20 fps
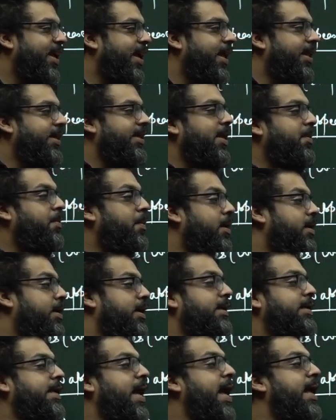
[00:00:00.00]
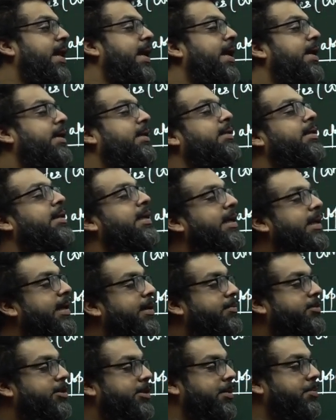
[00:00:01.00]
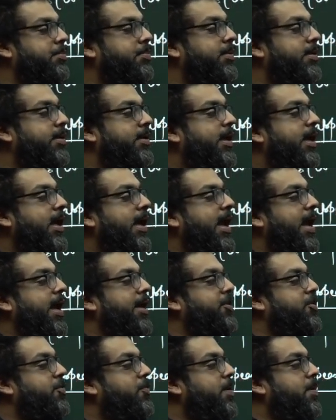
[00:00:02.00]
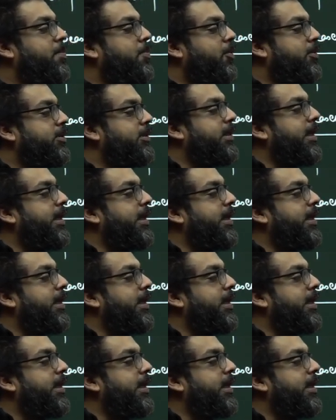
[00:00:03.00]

They will retire at the DM ship, and you will most